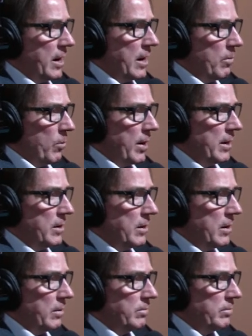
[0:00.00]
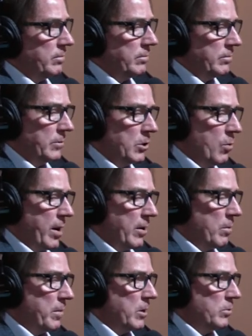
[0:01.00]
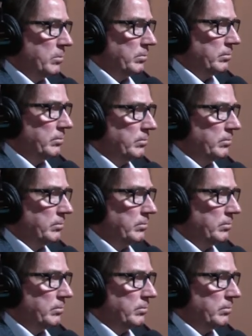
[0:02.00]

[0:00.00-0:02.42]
"Hey, I'm ready to go out on my own"?